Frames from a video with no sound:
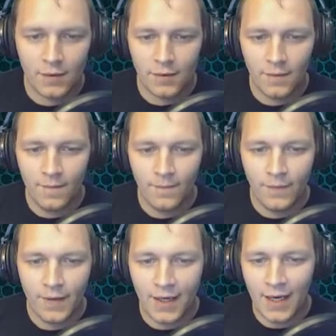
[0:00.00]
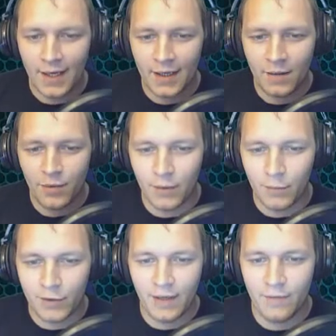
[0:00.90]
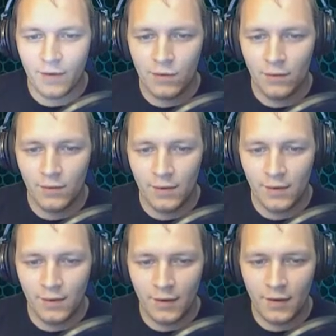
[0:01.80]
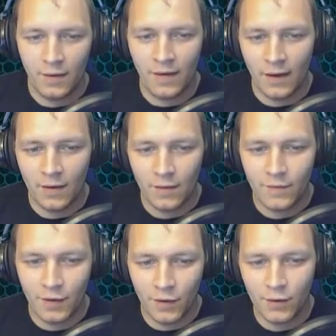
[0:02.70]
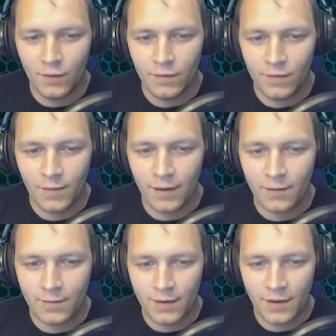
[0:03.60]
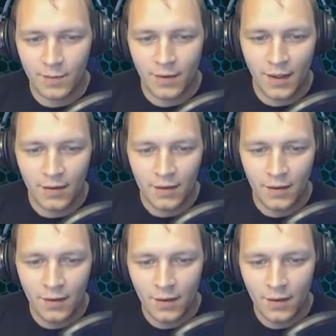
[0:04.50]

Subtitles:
'Cause they'd added pretty much every tool that you could think of to use when it comes to espionage.